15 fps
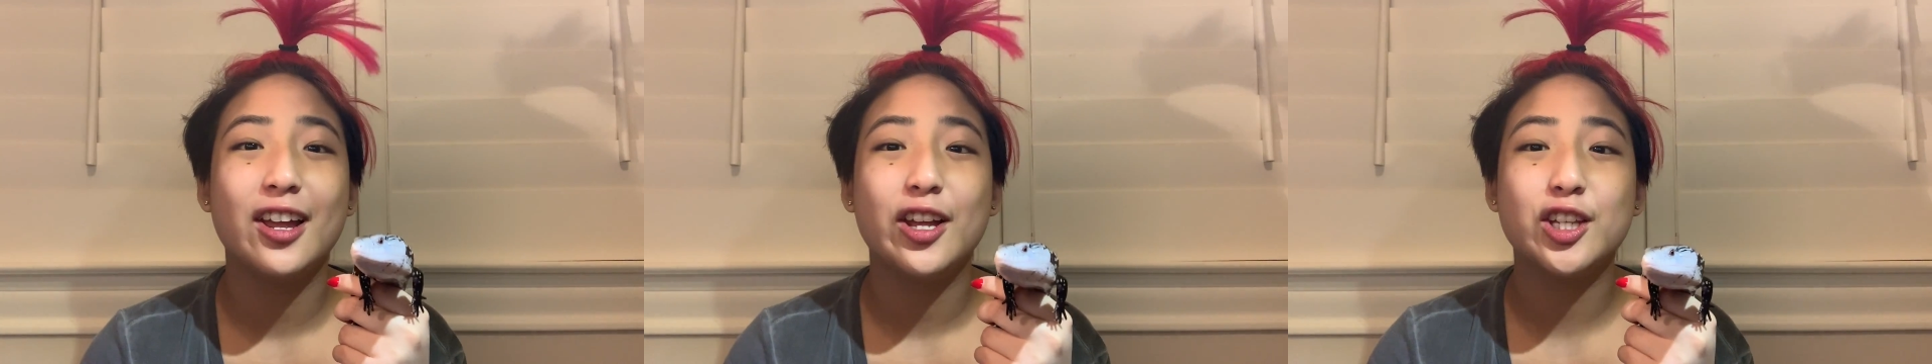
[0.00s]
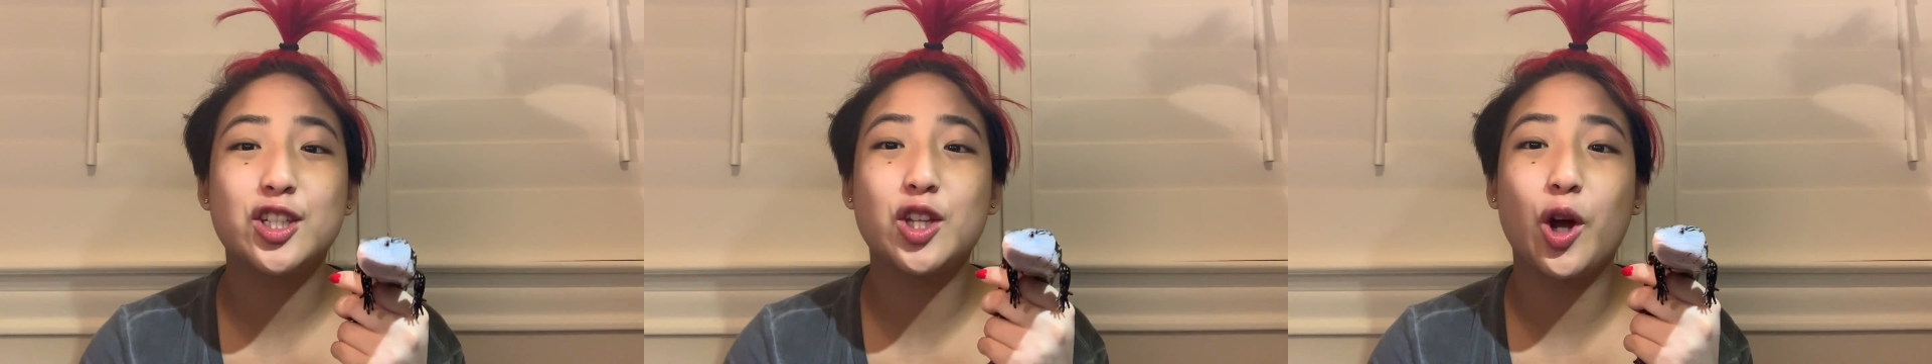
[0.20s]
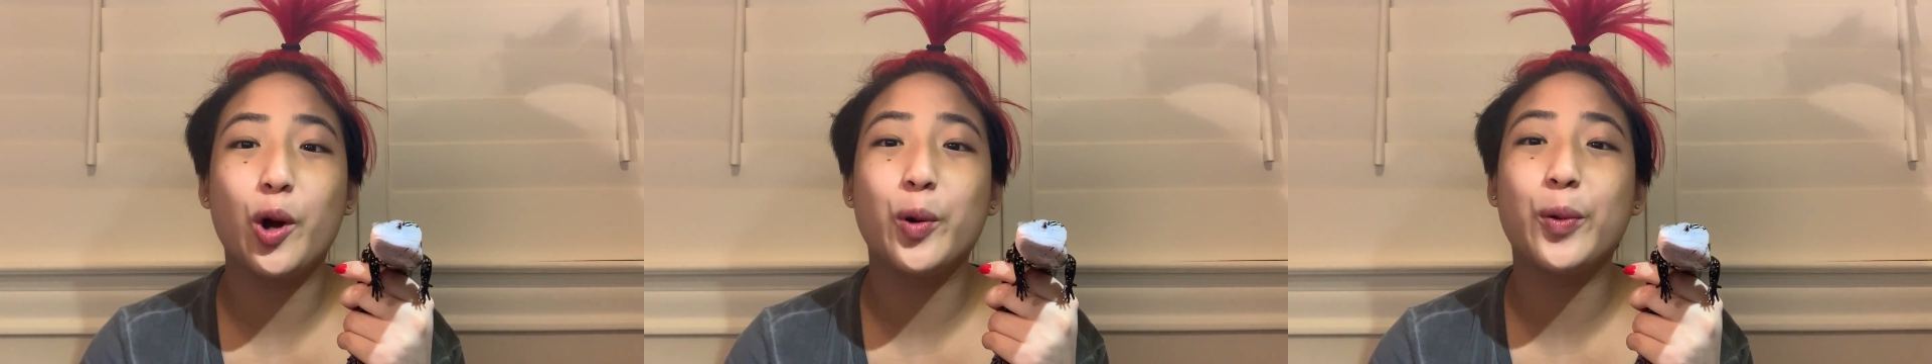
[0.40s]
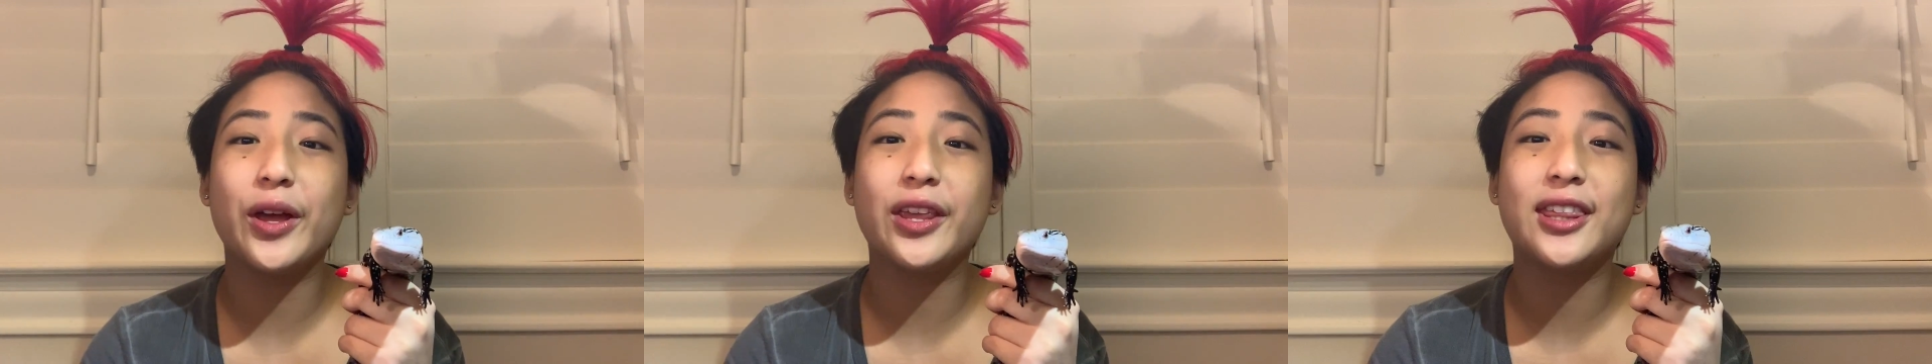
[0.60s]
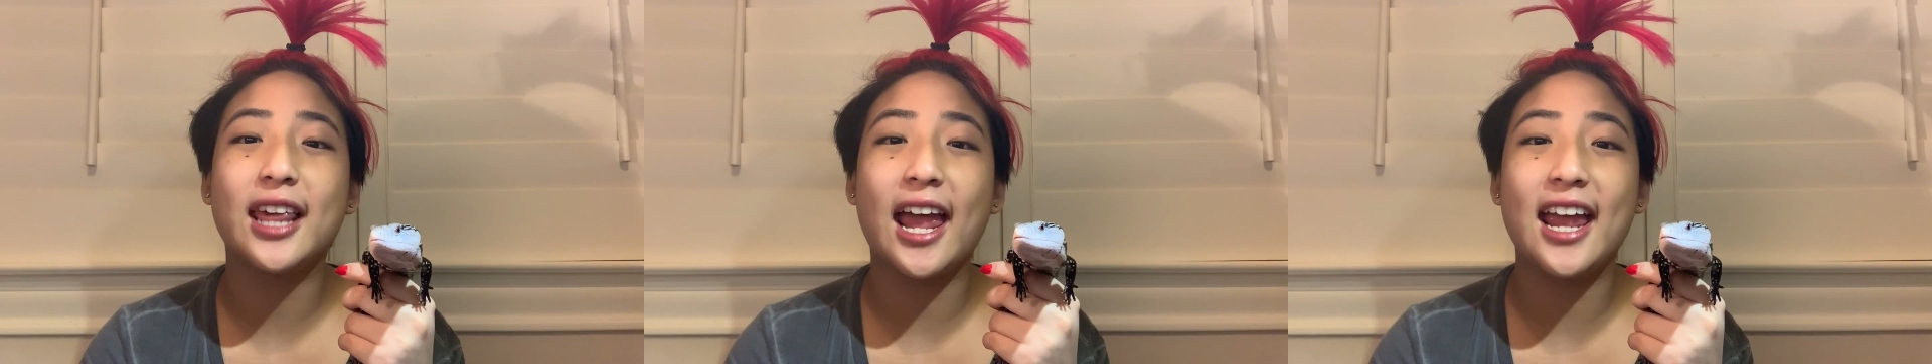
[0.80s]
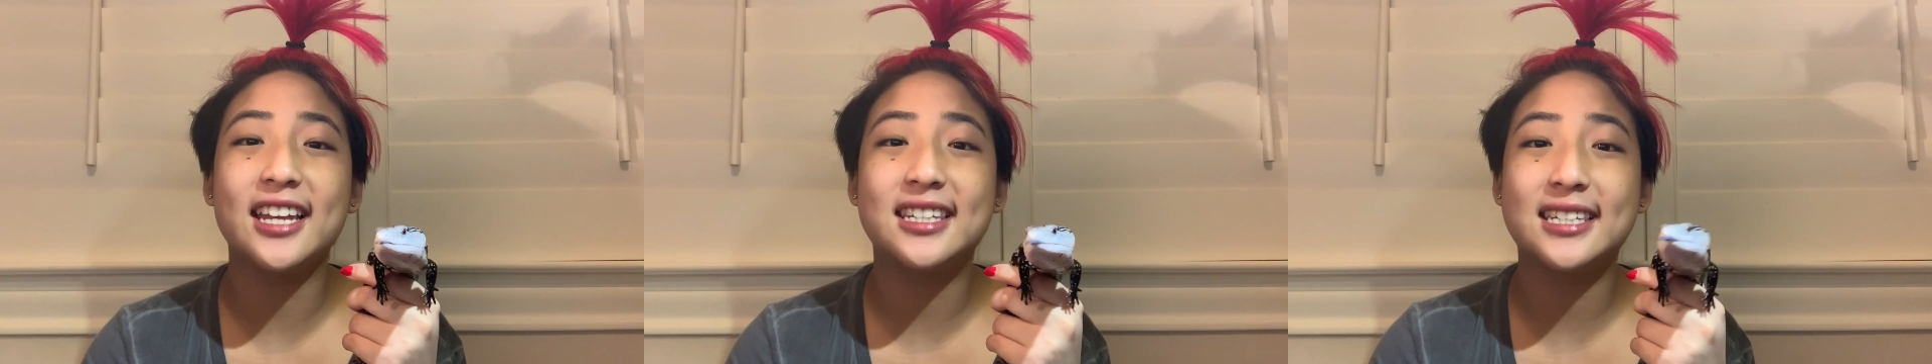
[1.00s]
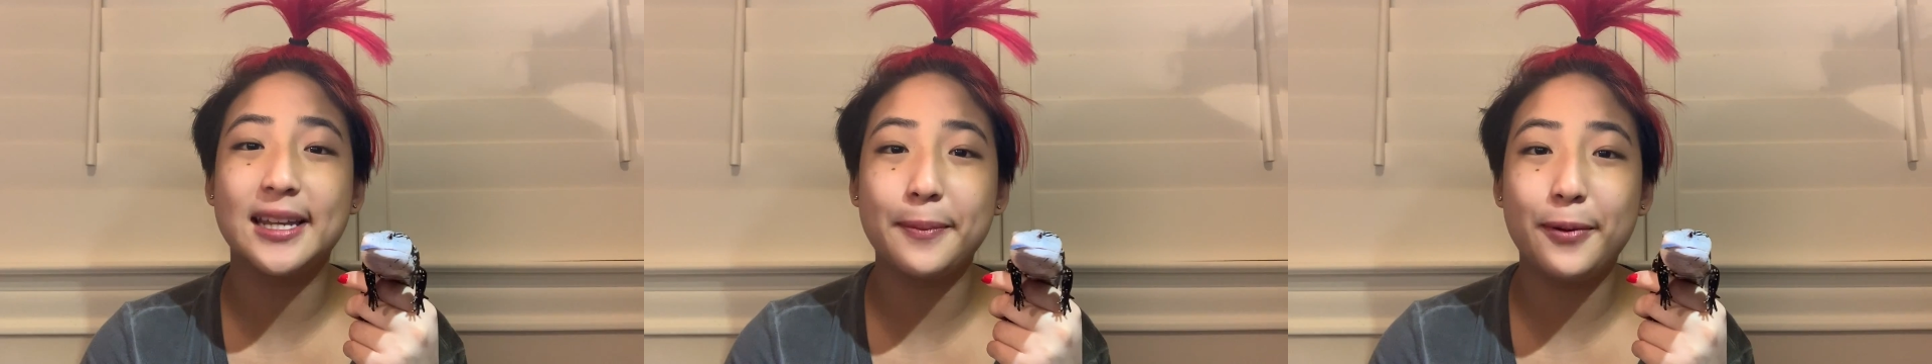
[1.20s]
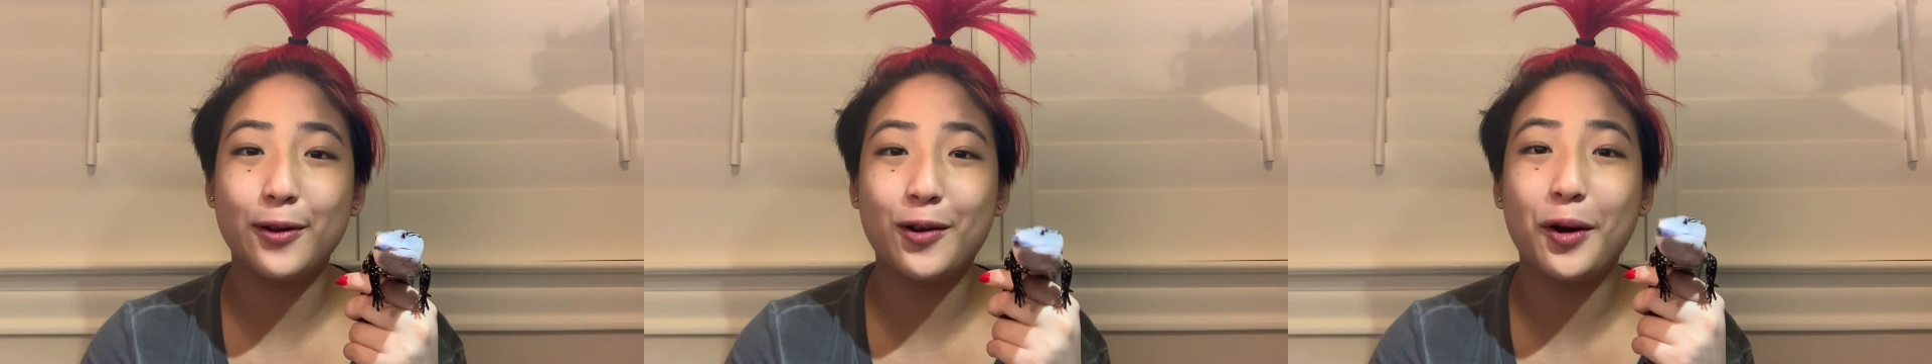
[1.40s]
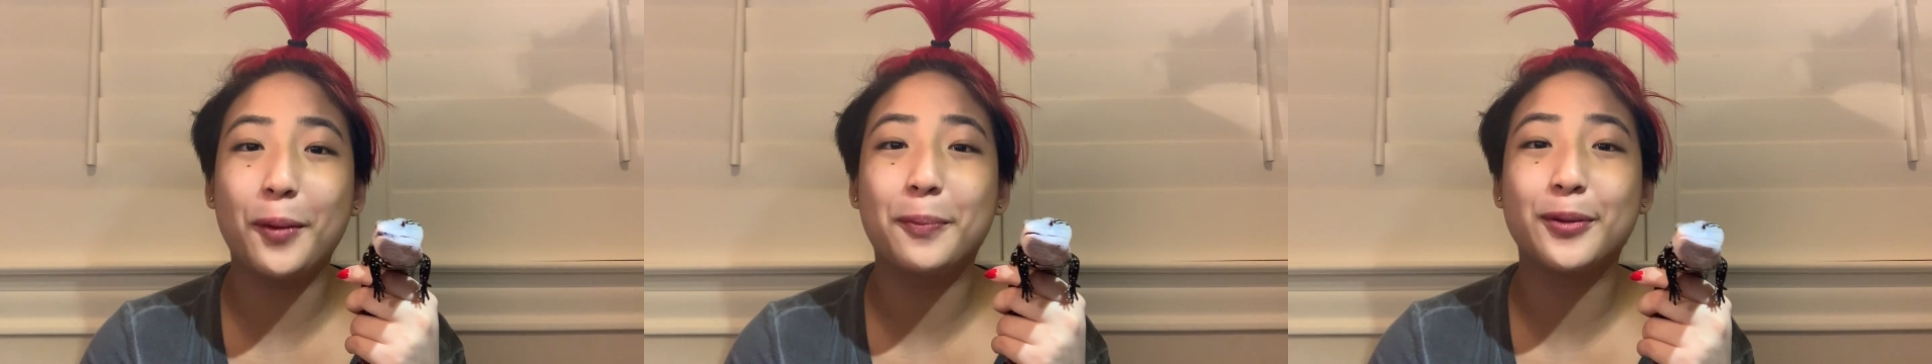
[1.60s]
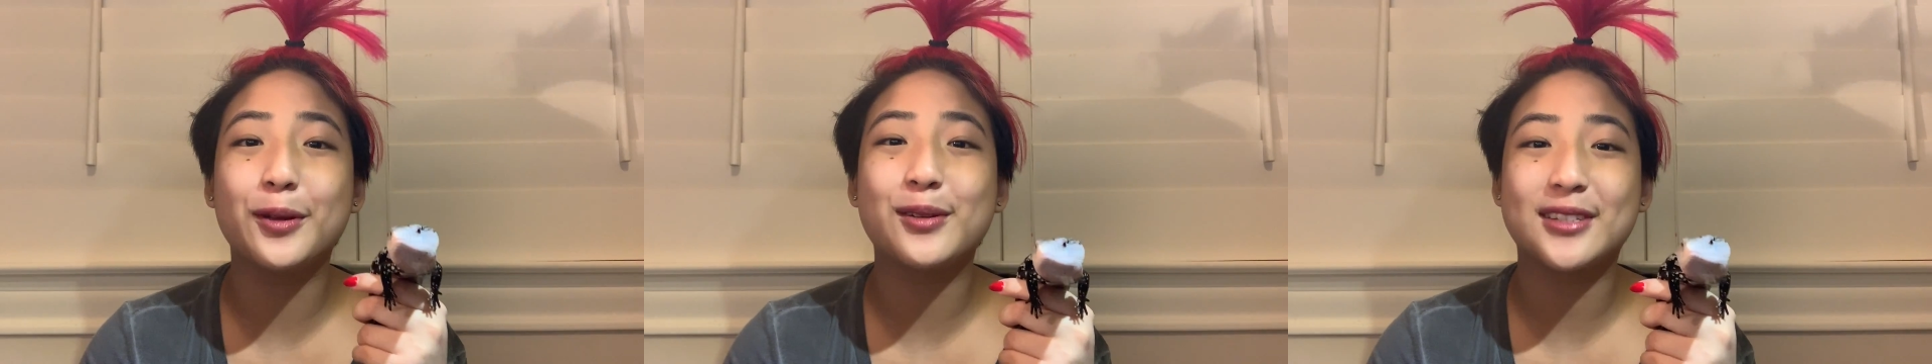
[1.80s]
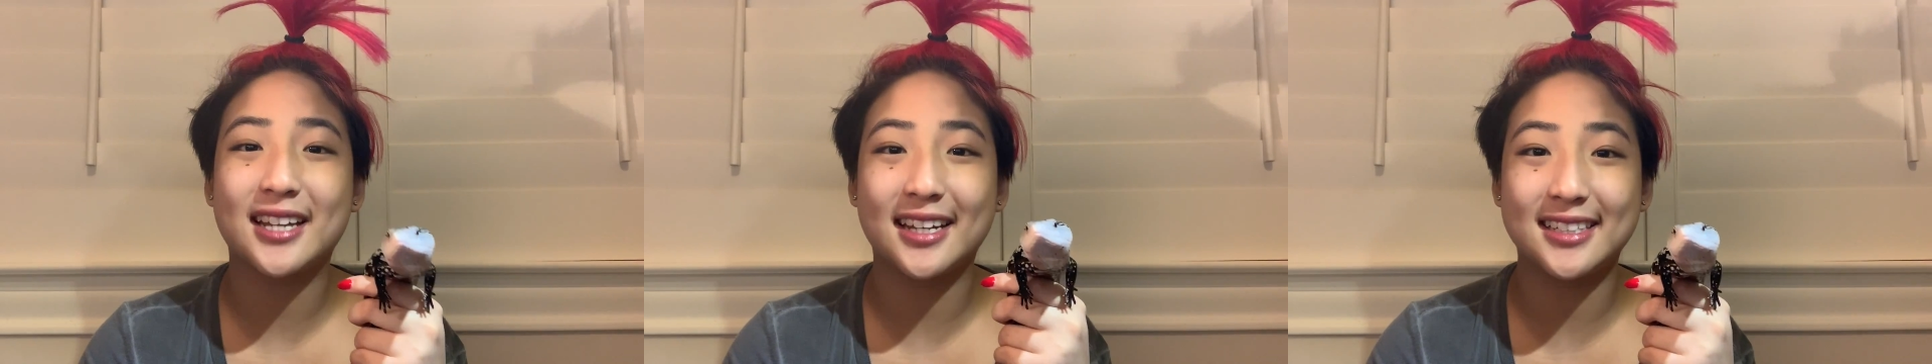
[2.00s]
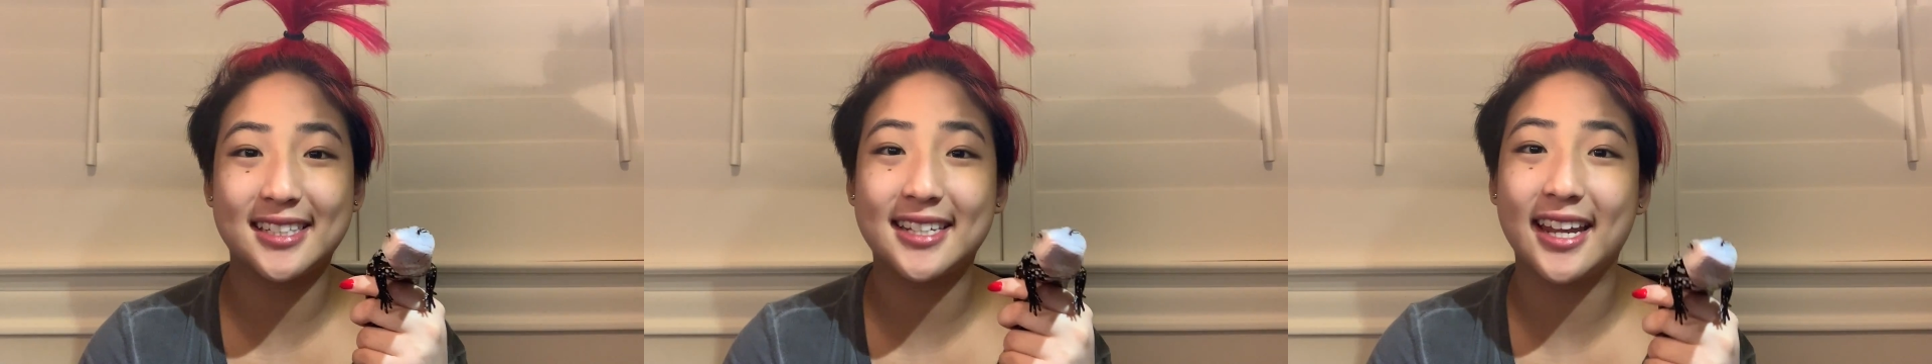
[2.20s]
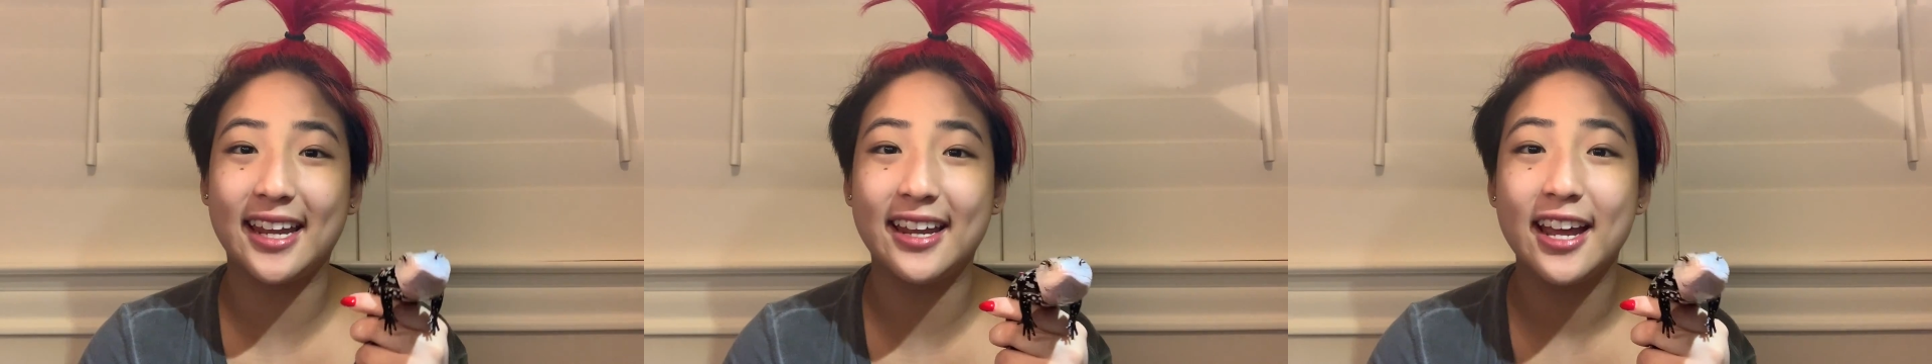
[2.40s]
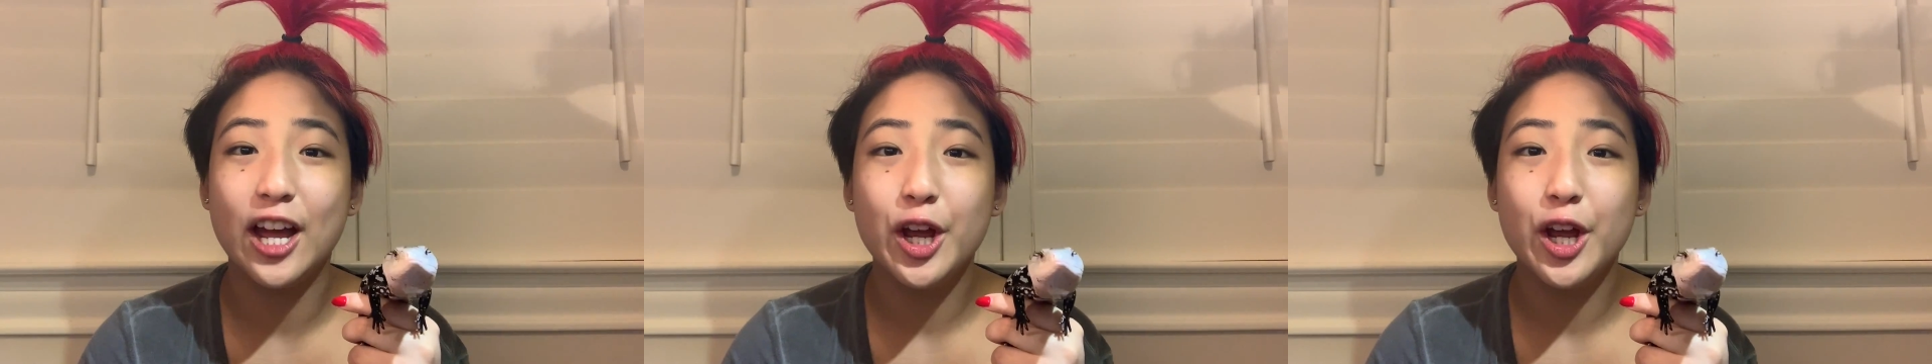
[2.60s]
So with a typical blue tongue skink,